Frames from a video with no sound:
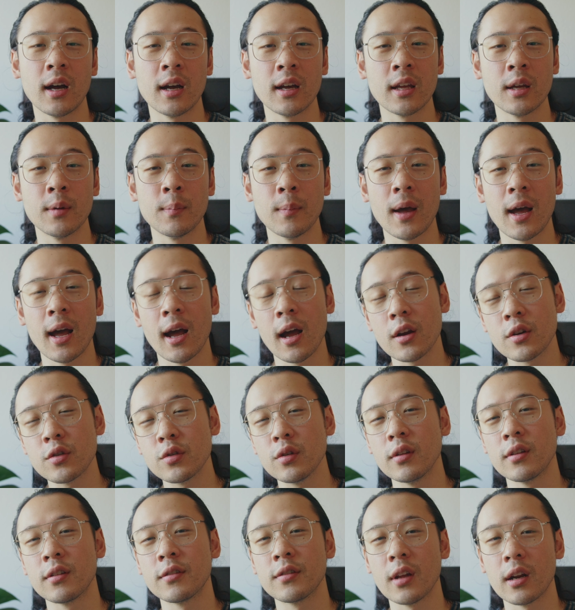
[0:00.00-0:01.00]
I am
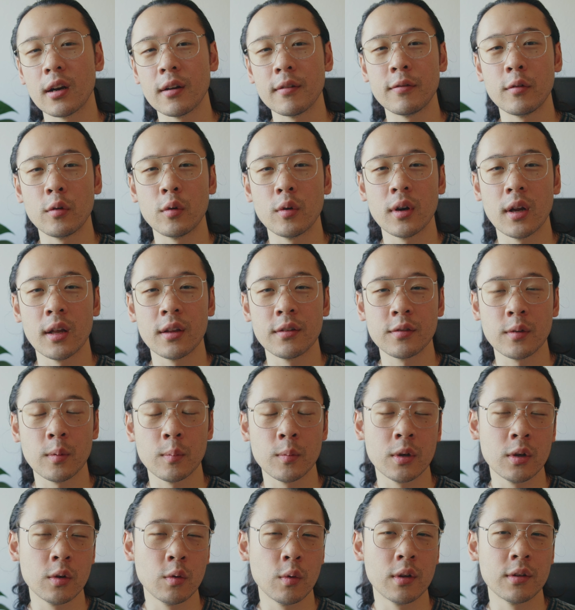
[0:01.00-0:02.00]
actually excited for as
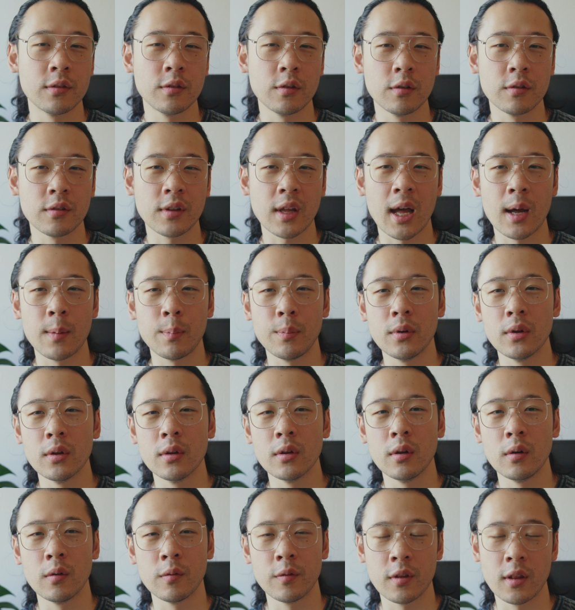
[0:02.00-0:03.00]
someone who has used Apple
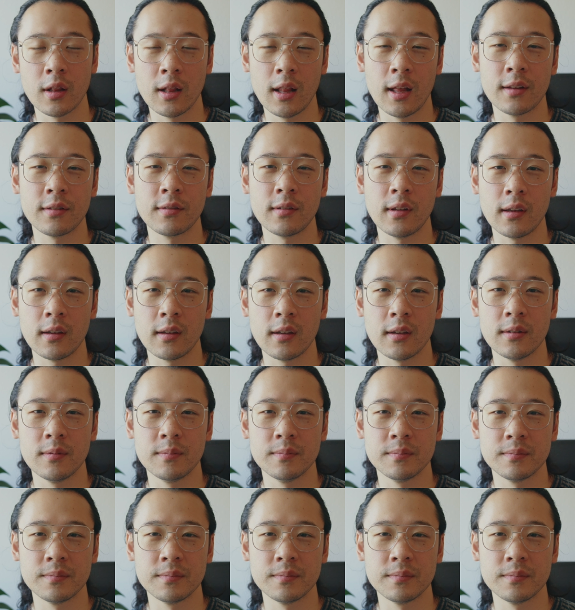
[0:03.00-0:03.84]
over the last decade.